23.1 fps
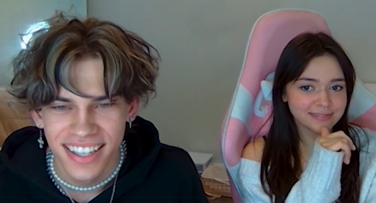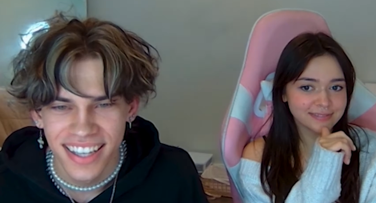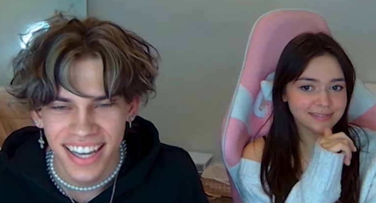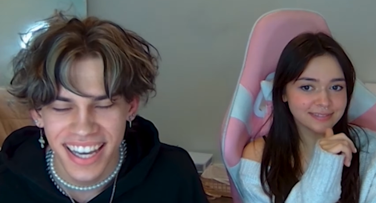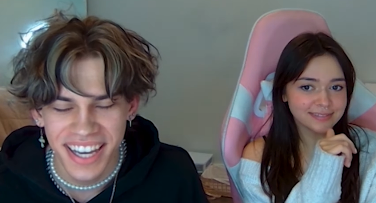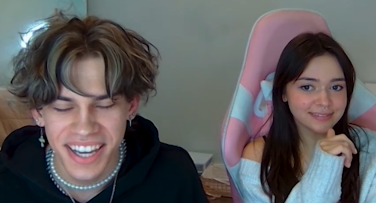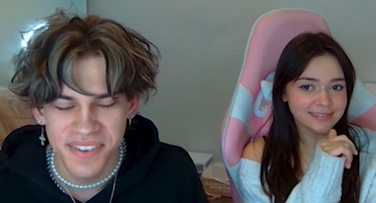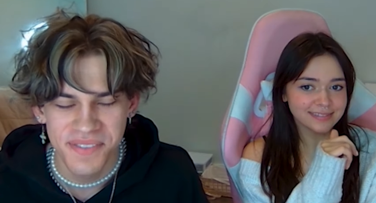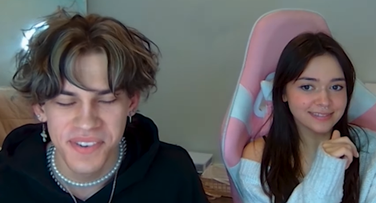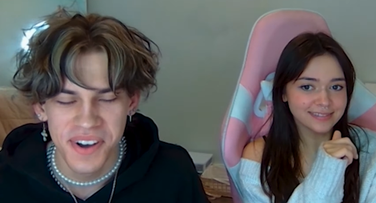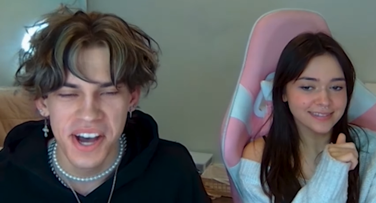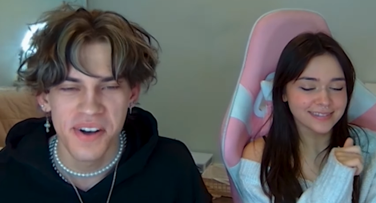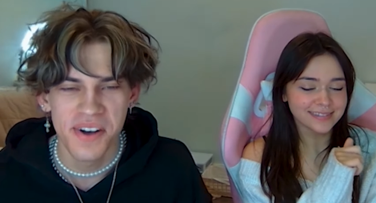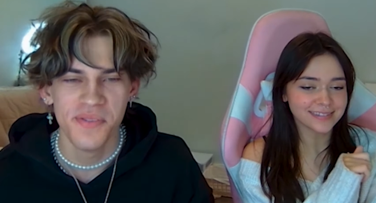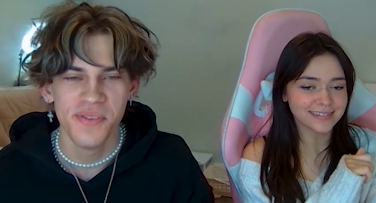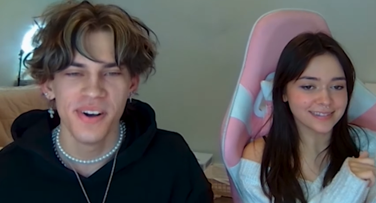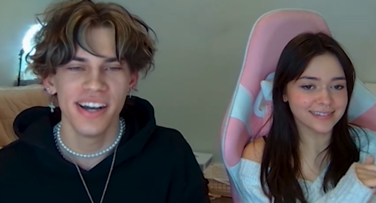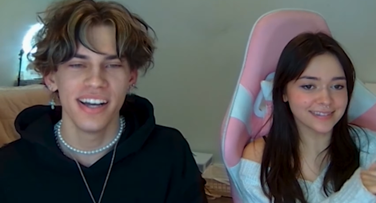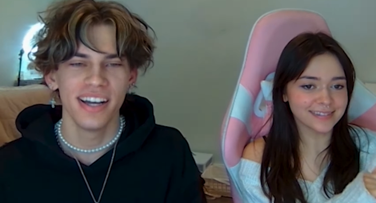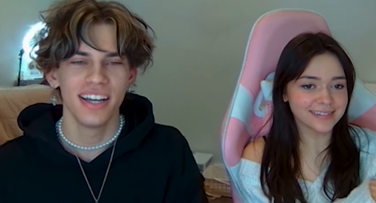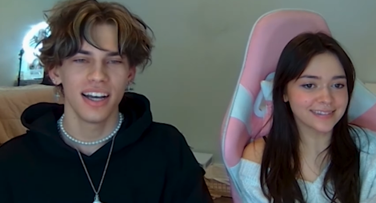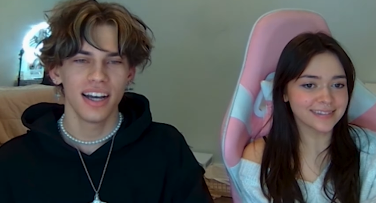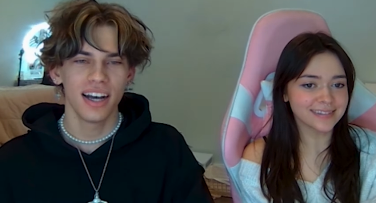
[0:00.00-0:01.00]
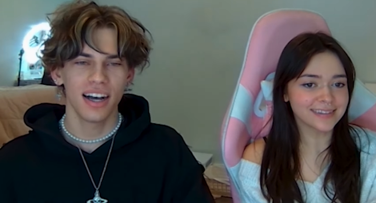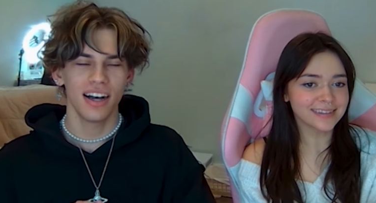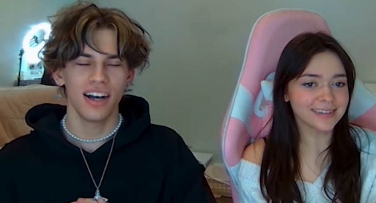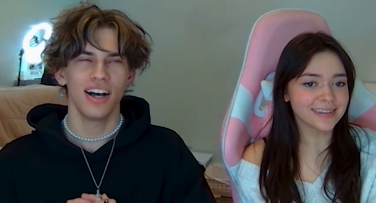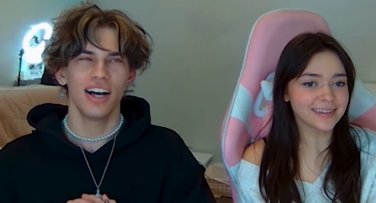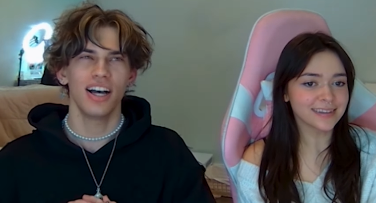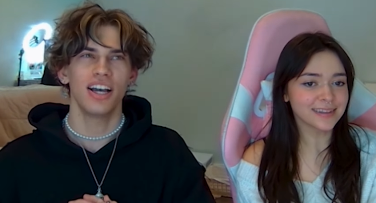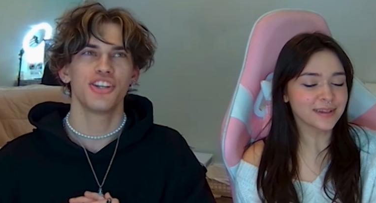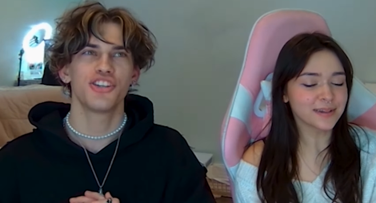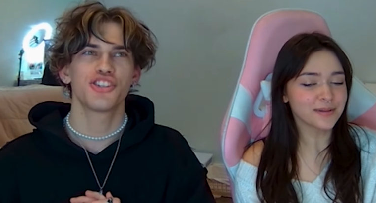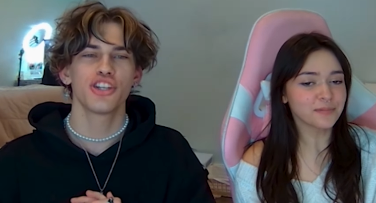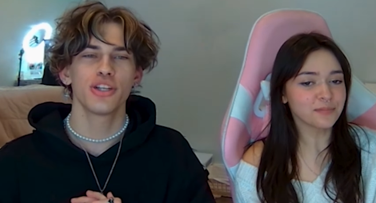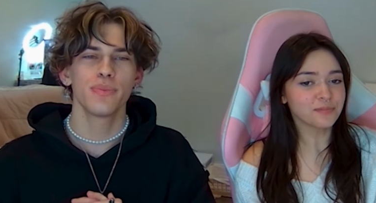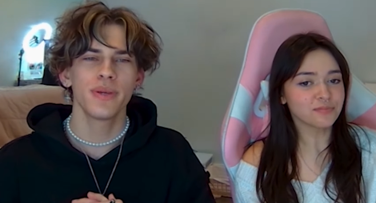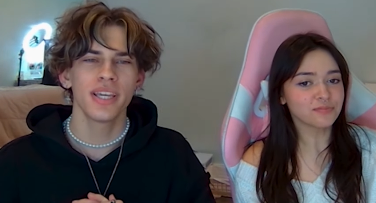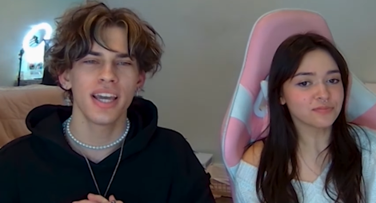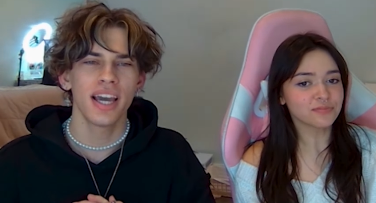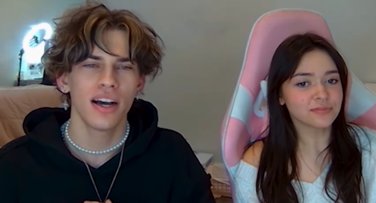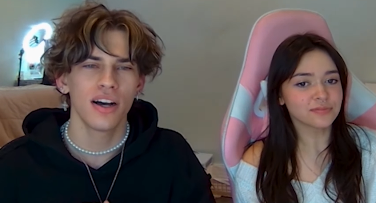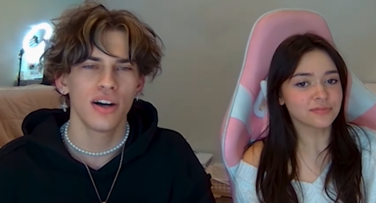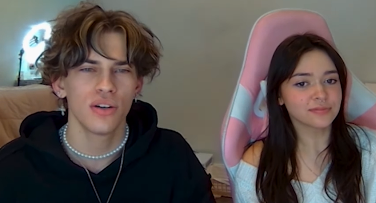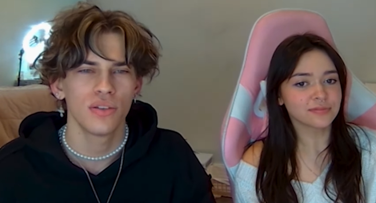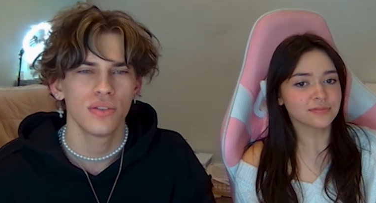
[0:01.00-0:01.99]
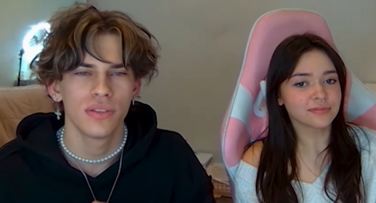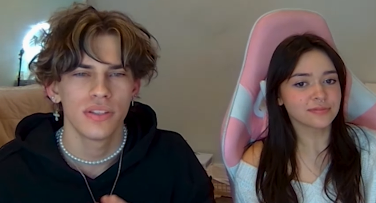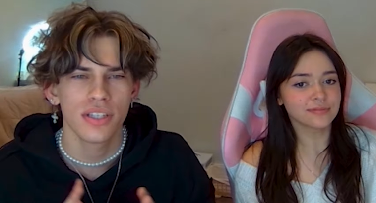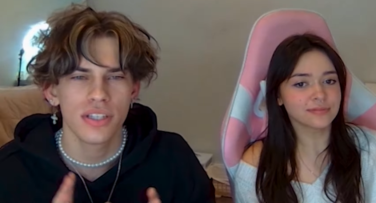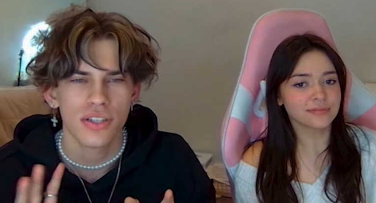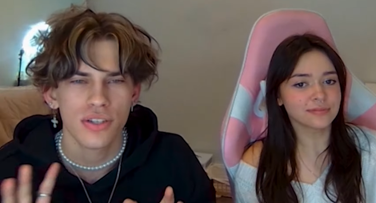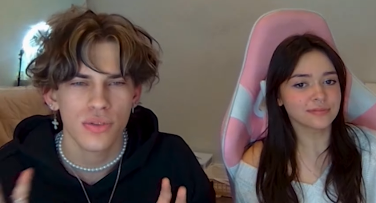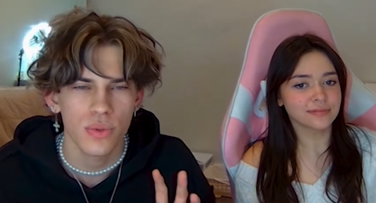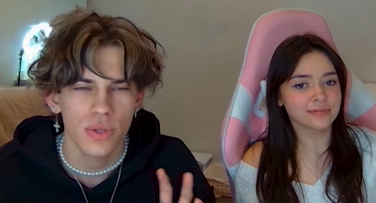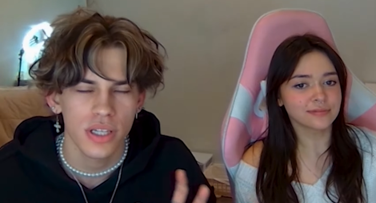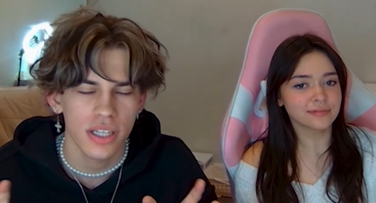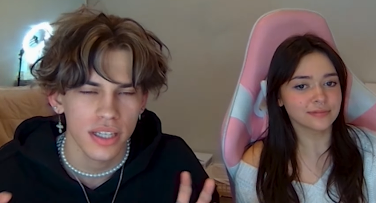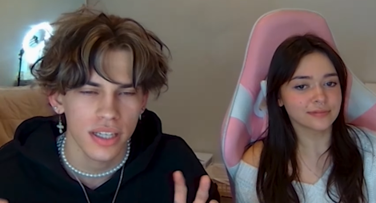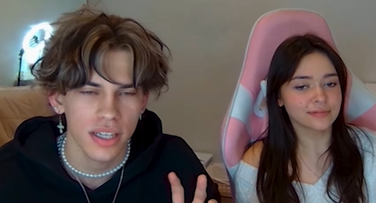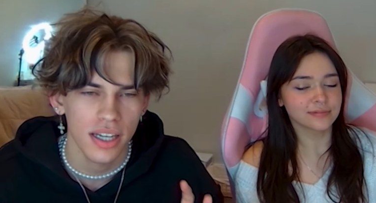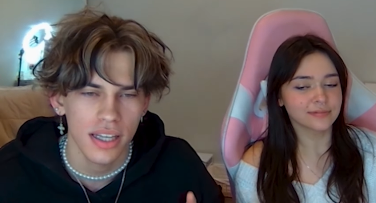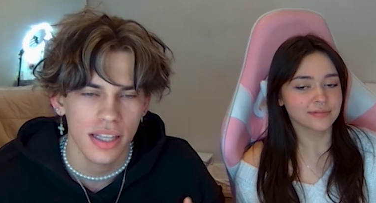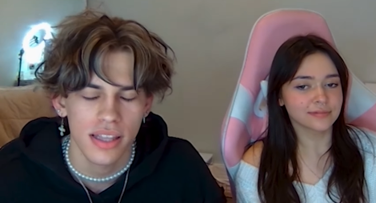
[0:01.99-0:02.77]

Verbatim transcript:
Speaker 1: Hey, bet. It should be out this week, I